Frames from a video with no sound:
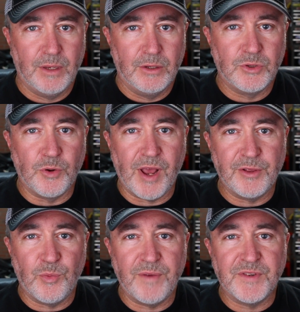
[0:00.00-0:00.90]
So now
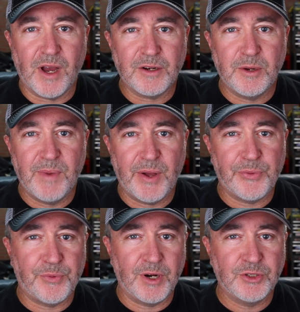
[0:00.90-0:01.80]
that we've talked about
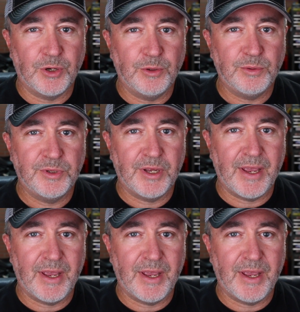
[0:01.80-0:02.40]
threshold